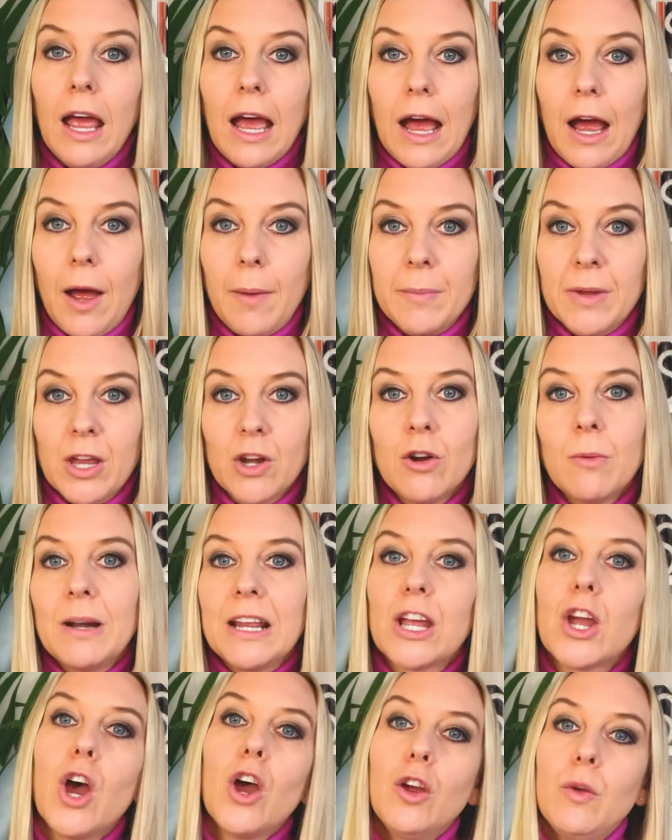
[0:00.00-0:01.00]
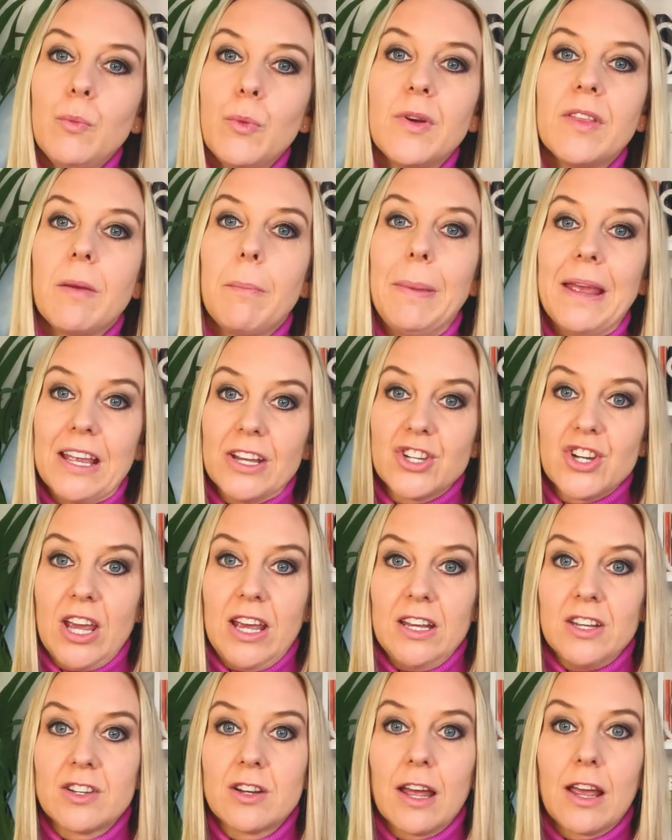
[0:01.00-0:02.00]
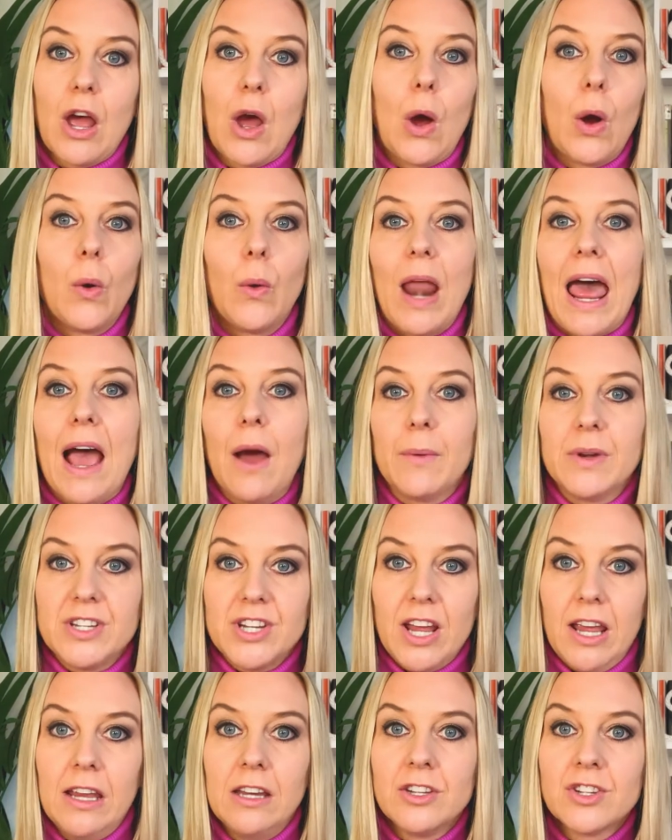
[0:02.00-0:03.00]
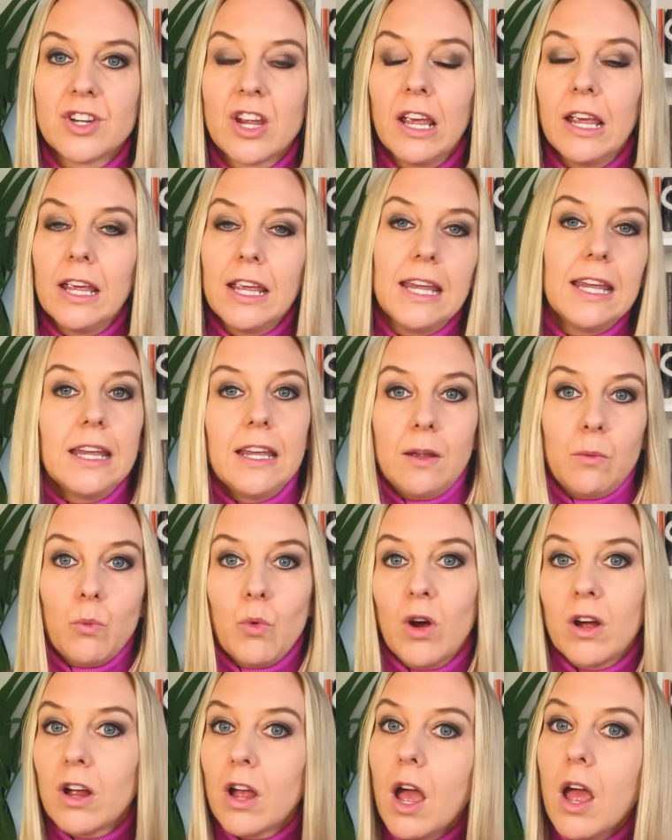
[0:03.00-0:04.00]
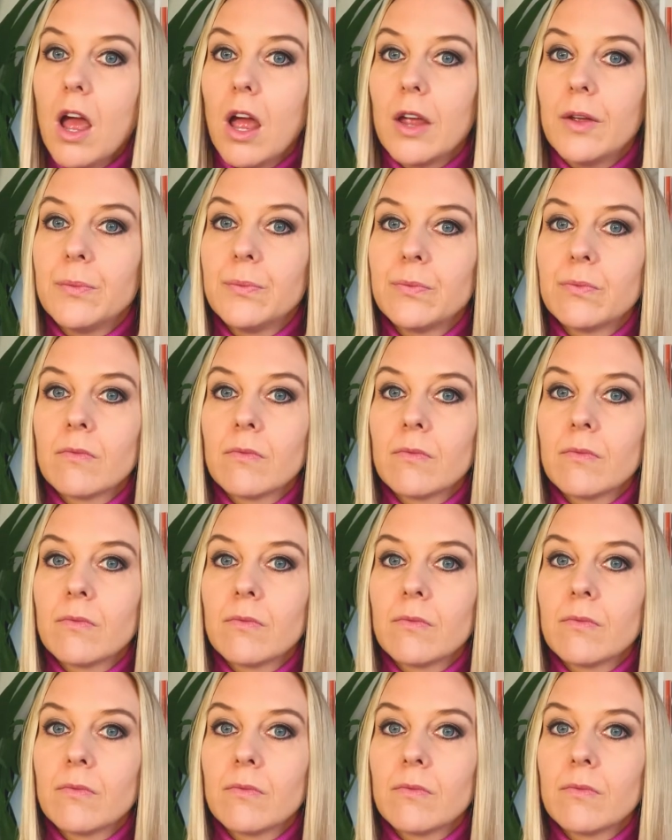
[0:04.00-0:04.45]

can normally cope with a bigger change, like a whole hour change in one go.